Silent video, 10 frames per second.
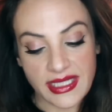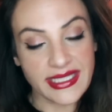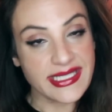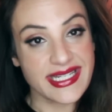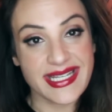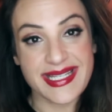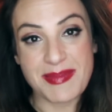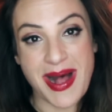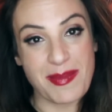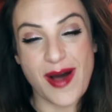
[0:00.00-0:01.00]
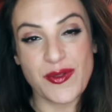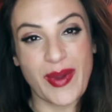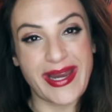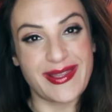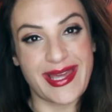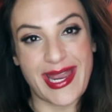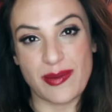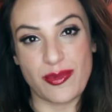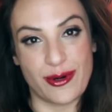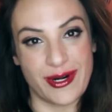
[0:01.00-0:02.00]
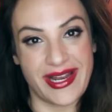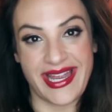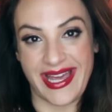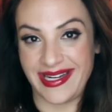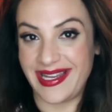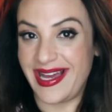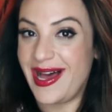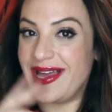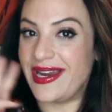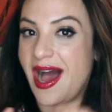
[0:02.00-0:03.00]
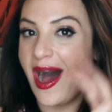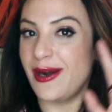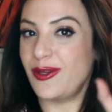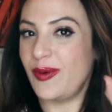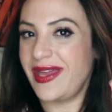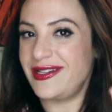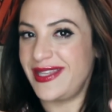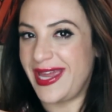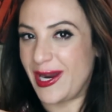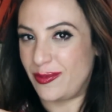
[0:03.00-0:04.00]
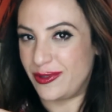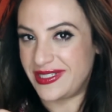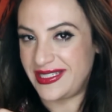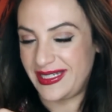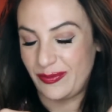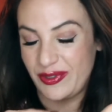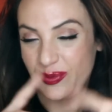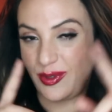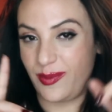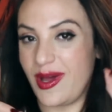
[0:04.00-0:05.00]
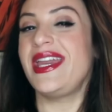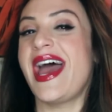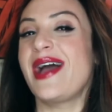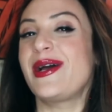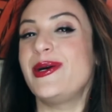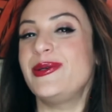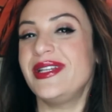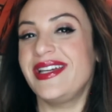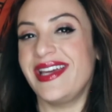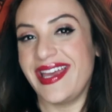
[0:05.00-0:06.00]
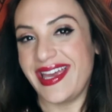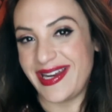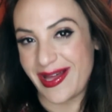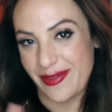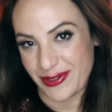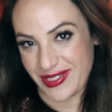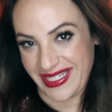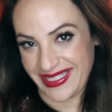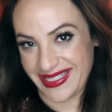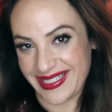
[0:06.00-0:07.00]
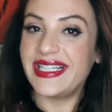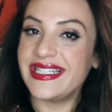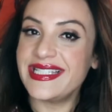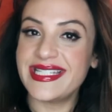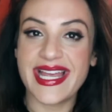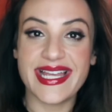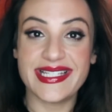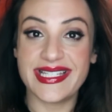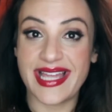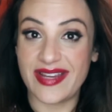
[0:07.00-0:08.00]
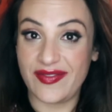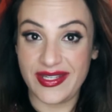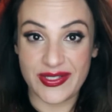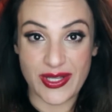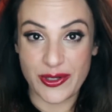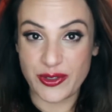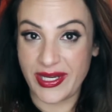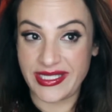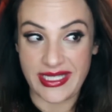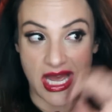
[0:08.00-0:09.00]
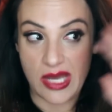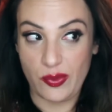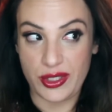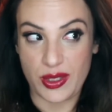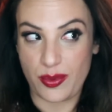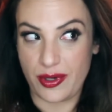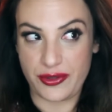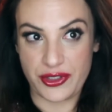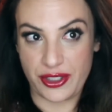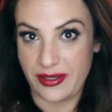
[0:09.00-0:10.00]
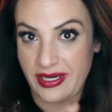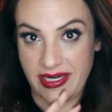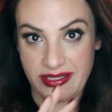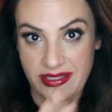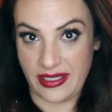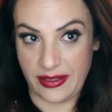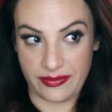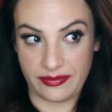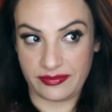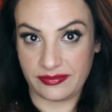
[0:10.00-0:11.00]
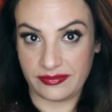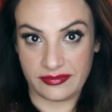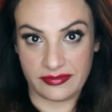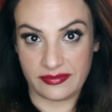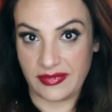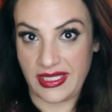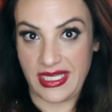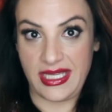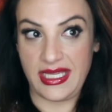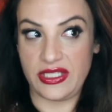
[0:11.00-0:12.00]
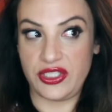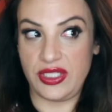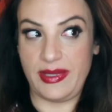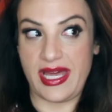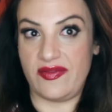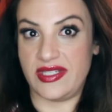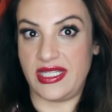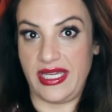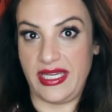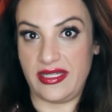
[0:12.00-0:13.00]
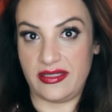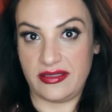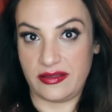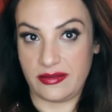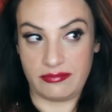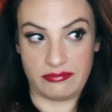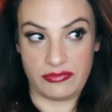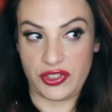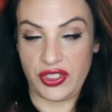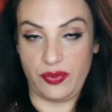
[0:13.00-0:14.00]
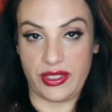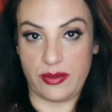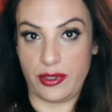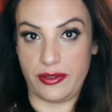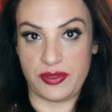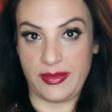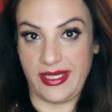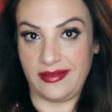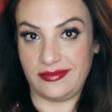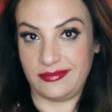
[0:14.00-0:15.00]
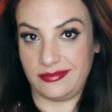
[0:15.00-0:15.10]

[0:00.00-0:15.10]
Clint and his mom on the way to the airport again. An on the way to the airport scene, which will be echoed in other scenes. Clint says that if he saw Tracy, I wouldn't approach her, and you know, she'd be out of his league. She wouldn't approach me.